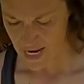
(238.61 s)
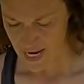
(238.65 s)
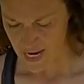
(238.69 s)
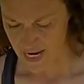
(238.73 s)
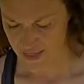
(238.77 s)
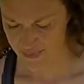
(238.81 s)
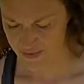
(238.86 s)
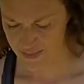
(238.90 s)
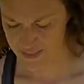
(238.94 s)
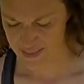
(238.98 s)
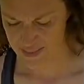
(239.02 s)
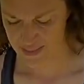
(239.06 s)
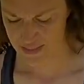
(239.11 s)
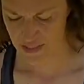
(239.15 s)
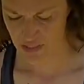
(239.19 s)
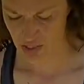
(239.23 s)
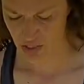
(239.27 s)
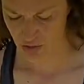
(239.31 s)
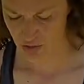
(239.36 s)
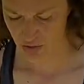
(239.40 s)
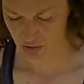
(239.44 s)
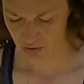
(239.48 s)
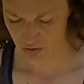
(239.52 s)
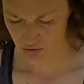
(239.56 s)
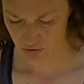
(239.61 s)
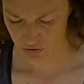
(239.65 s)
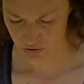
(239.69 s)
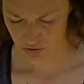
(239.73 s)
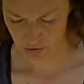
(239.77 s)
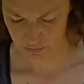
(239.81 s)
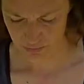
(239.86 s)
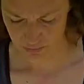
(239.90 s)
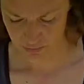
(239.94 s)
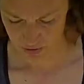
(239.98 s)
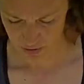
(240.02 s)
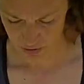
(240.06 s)
And this is their,
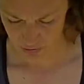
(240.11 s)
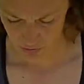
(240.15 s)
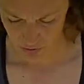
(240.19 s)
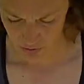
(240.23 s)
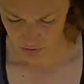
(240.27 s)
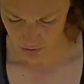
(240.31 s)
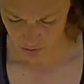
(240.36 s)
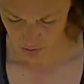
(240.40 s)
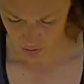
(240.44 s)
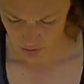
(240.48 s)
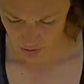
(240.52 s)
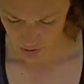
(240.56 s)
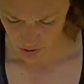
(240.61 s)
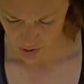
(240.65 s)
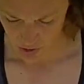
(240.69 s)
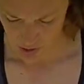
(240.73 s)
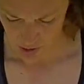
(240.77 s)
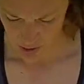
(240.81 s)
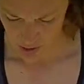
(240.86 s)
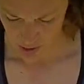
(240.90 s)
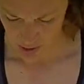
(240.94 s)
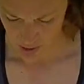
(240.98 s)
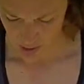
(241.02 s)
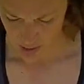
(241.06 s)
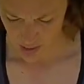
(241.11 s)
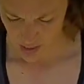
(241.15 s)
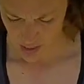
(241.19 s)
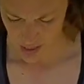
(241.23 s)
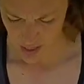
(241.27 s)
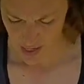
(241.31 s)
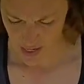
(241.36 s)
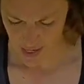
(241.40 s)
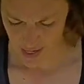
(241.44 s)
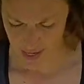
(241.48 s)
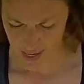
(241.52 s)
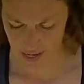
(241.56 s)
their mineral.
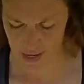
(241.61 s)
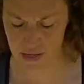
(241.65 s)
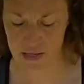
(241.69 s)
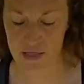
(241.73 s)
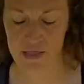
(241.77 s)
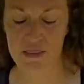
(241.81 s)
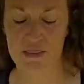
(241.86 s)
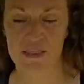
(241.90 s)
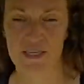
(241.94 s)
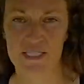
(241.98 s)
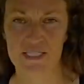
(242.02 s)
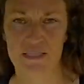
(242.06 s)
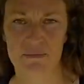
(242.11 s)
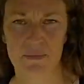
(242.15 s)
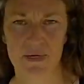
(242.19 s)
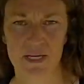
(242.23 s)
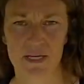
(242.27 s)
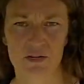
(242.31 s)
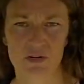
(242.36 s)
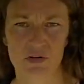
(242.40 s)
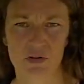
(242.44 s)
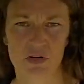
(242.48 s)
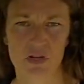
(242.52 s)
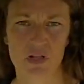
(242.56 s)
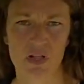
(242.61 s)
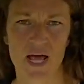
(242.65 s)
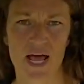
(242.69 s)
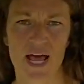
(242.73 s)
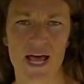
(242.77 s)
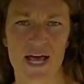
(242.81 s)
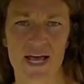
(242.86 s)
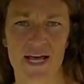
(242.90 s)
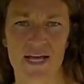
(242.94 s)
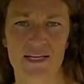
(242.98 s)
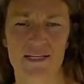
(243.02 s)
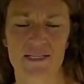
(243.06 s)
Uh, this mineral
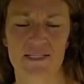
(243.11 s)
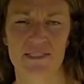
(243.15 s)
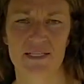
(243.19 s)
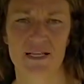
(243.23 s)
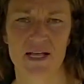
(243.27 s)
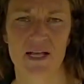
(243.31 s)
has